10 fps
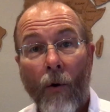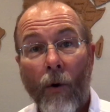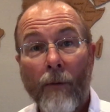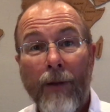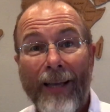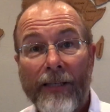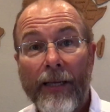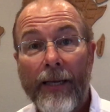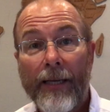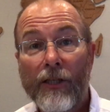What a
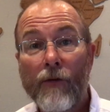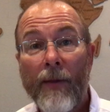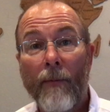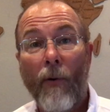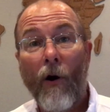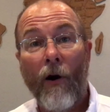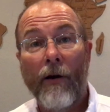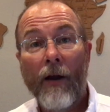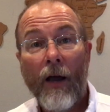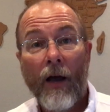blessing it is to be a
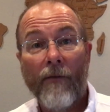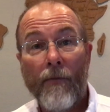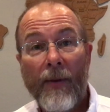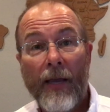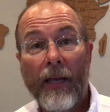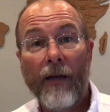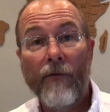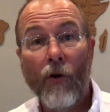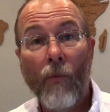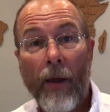part of the beginning
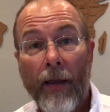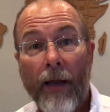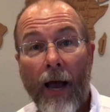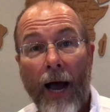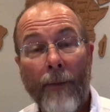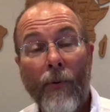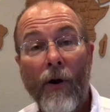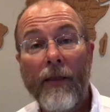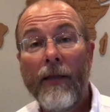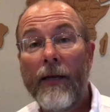of your week. I
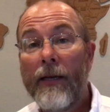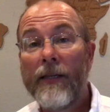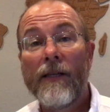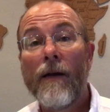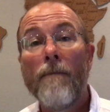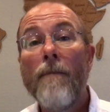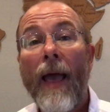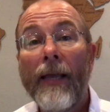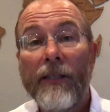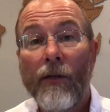pray that it is an
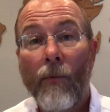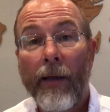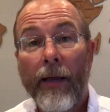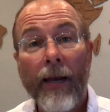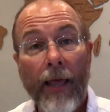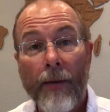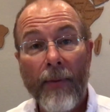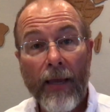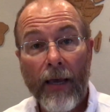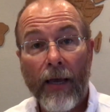amazing week and let it
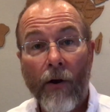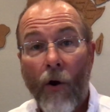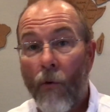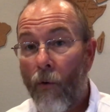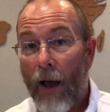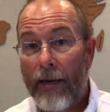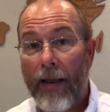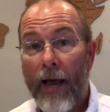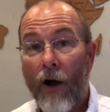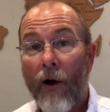begin right
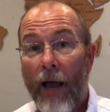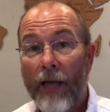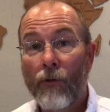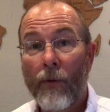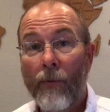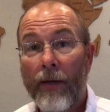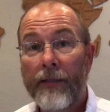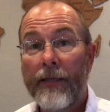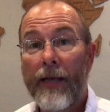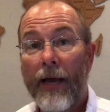now as we
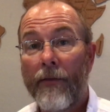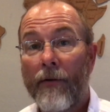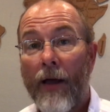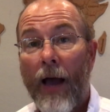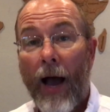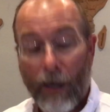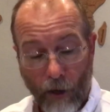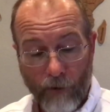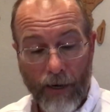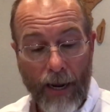read together. I
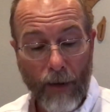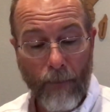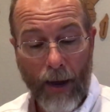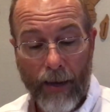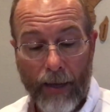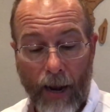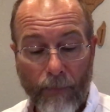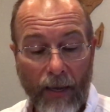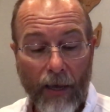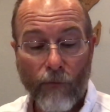go to Nehemiah and I
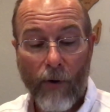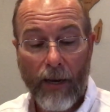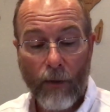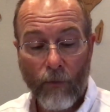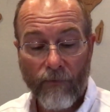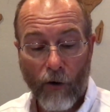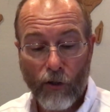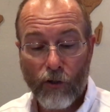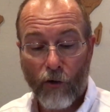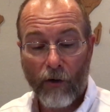begin reading with
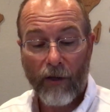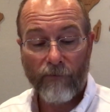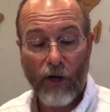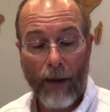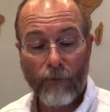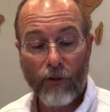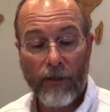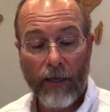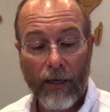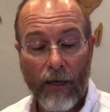verse 30 of chapter
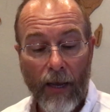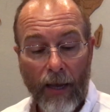10